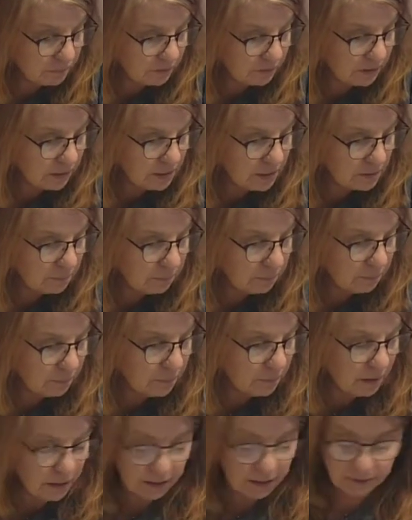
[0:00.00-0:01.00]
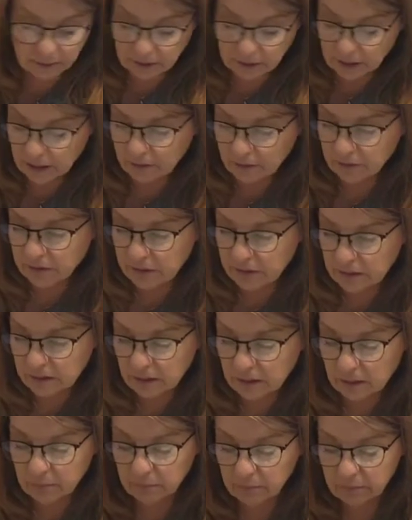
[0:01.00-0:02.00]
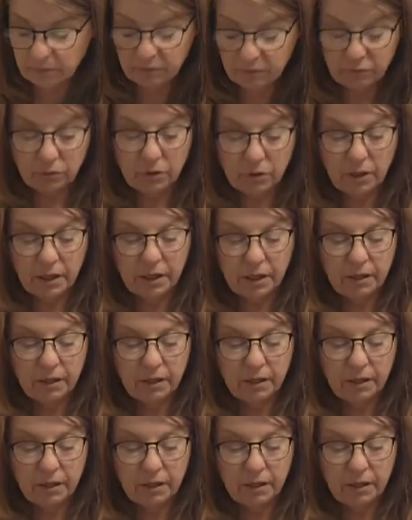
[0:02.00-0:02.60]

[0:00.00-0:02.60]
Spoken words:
is cover this up before I...